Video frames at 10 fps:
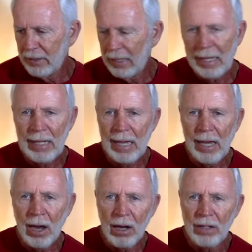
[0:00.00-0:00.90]
A. A.
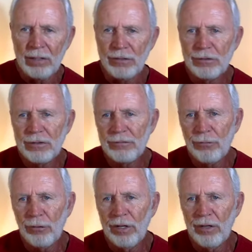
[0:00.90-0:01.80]
Hodge,
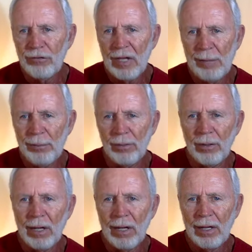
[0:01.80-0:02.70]
for an example.
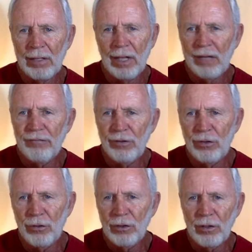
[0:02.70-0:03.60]
I'd like for
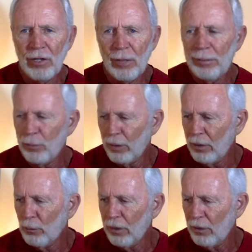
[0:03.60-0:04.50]
you to look up what
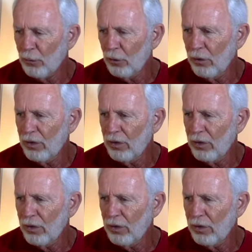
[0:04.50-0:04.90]
he, what he wrote.